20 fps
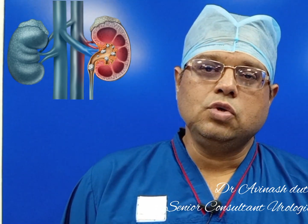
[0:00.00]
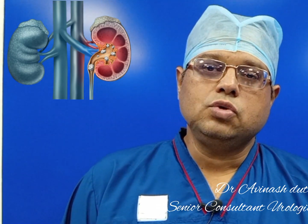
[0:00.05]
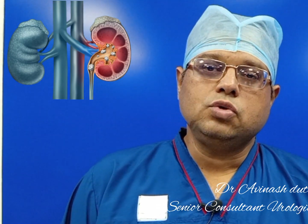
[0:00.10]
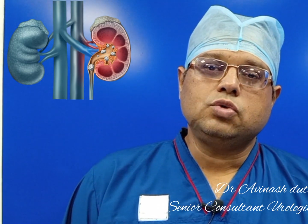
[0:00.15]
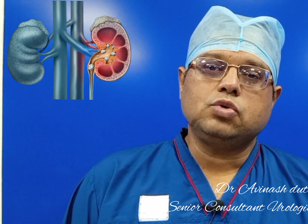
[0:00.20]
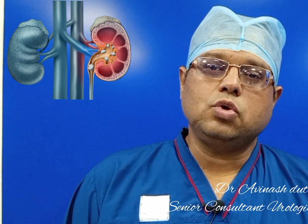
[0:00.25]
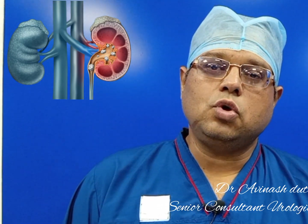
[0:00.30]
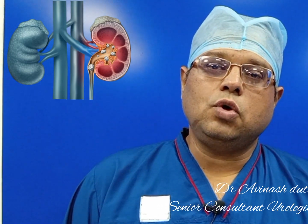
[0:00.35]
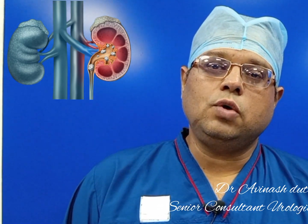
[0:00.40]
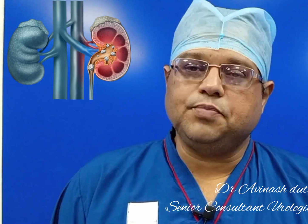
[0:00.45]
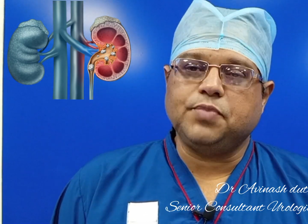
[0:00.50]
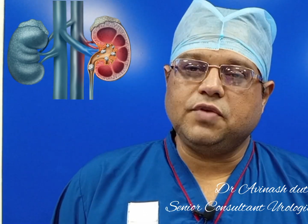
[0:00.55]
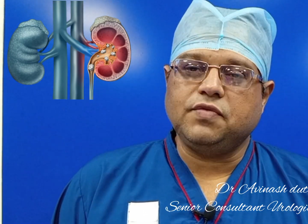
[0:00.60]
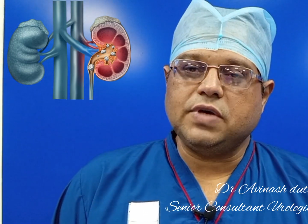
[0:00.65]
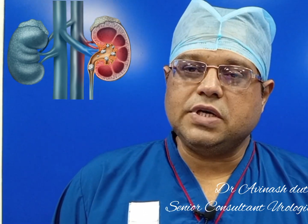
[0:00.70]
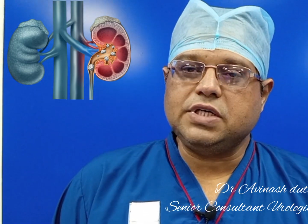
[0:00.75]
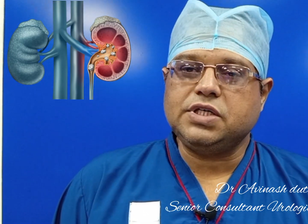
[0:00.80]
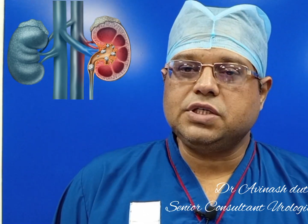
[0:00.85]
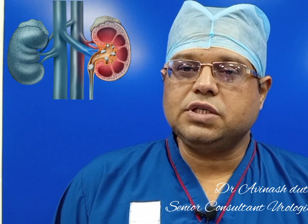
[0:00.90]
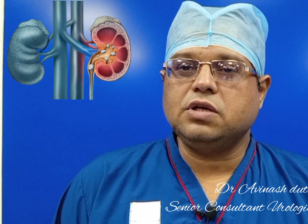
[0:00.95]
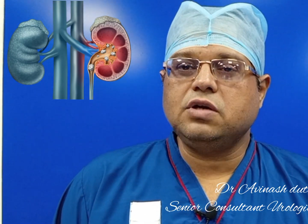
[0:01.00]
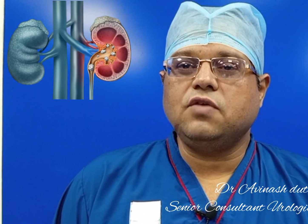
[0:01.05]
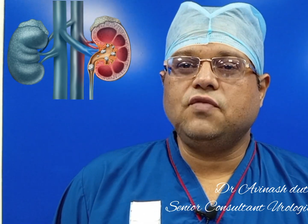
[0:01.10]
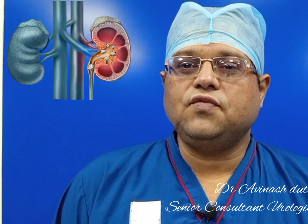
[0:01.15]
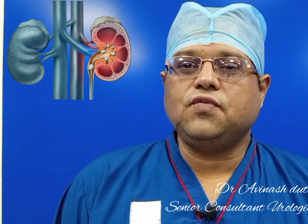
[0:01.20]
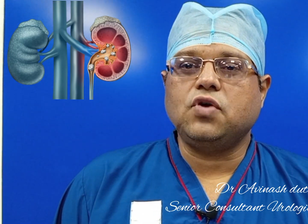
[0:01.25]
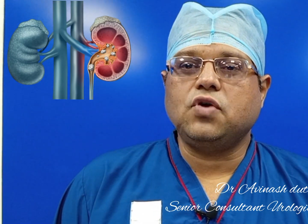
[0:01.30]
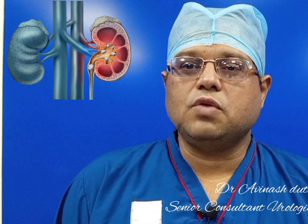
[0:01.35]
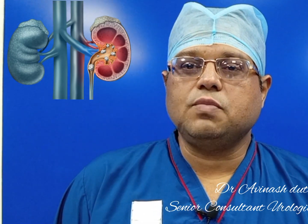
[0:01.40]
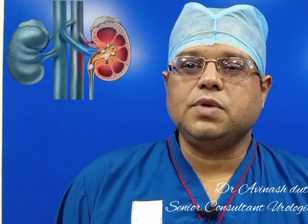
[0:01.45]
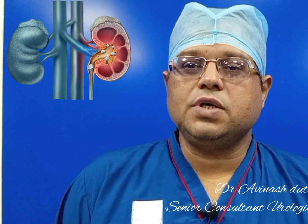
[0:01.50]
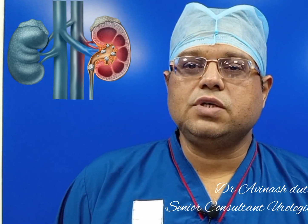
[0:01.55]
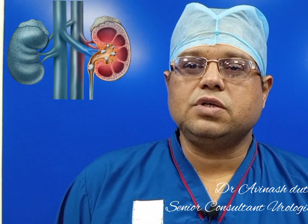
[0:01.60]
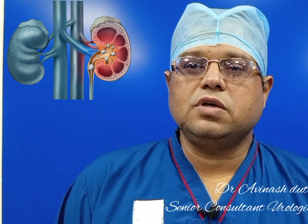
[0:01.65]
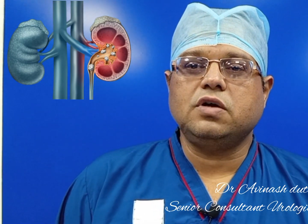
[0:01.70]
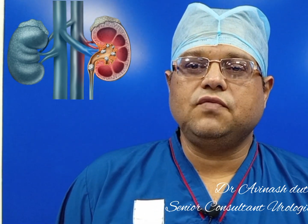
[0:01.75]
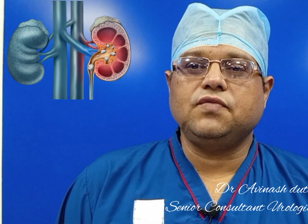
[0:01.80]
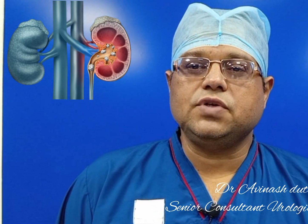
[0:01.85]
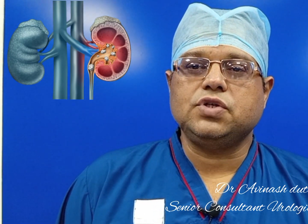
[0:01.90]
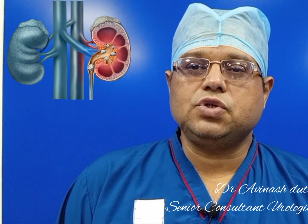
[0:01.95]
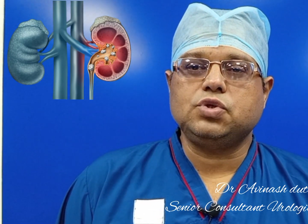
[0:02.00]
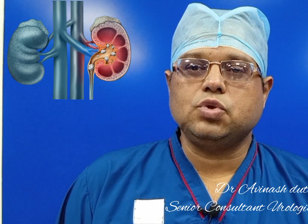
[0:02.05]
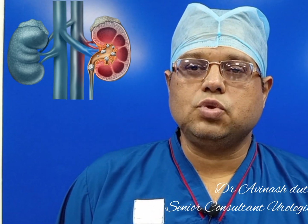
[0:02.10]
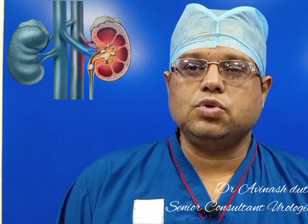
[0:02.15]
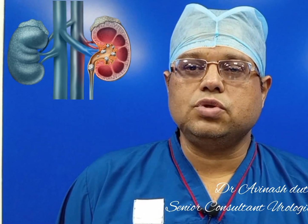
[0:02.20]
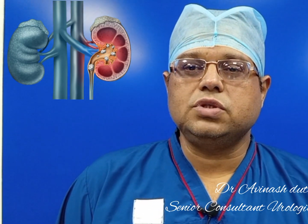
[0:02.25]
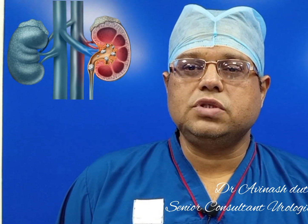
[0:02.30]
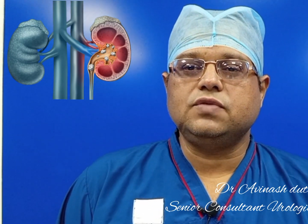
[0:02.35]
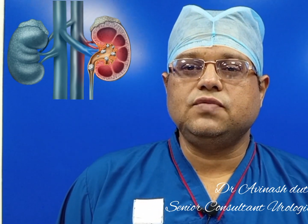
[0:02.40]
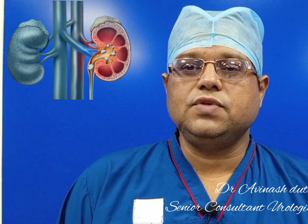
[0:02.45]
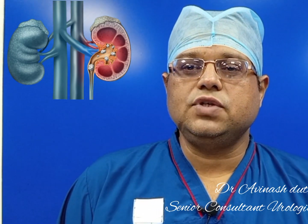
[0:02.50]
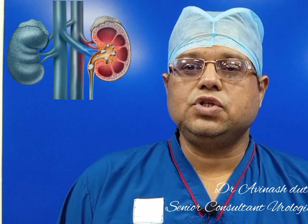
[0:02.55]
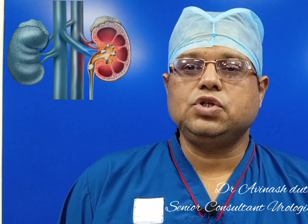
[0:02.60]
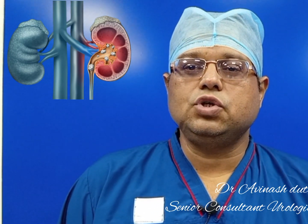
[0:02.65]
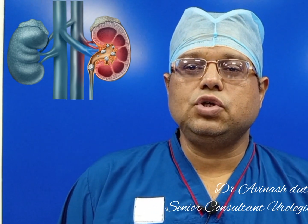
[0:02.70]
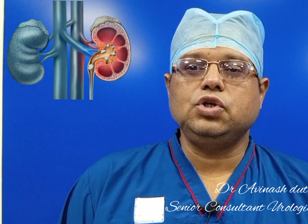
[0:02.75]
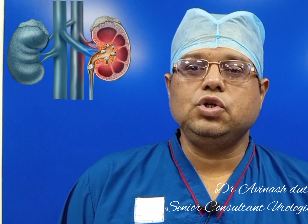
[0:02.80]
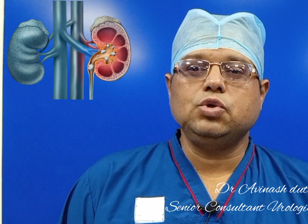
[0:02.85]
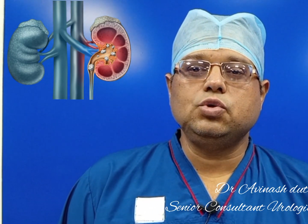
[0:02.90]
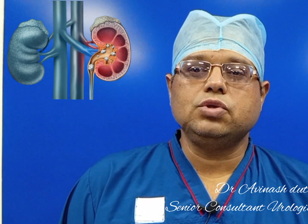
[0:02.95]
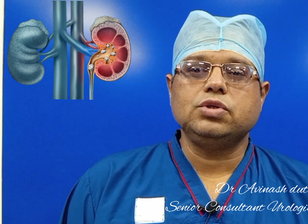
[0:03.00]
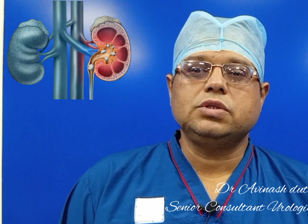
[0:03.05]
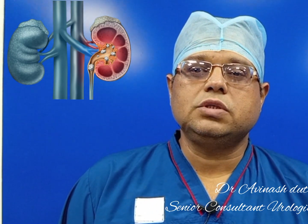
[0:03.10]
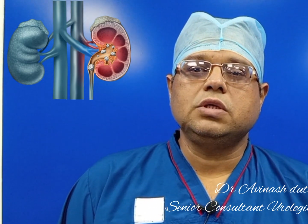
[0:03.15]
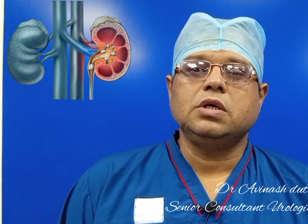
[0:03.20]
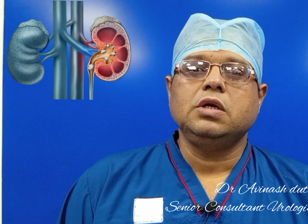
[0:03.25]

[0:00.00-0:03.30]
So prevention of formation of stones, we should use